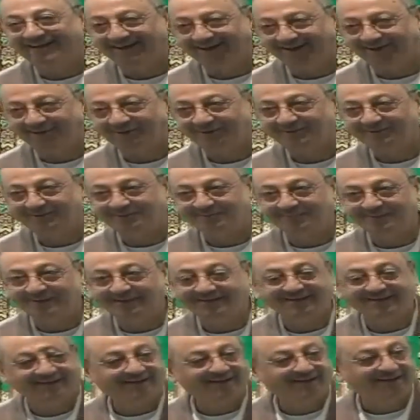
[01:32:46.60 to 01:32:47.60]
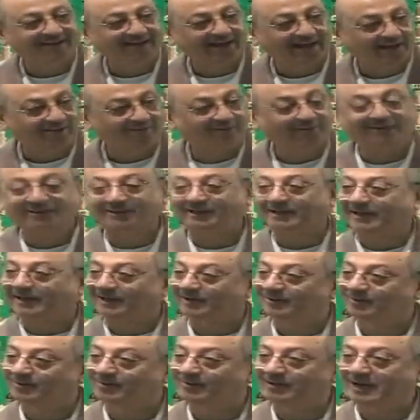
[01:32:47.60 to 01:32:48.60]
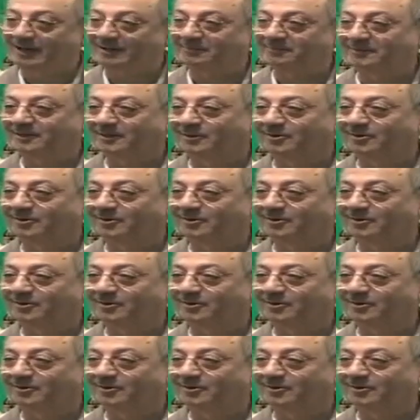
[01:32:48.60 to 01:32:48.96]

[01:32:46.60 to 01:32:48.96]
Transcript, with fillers: Are you with me? I want a kilogram,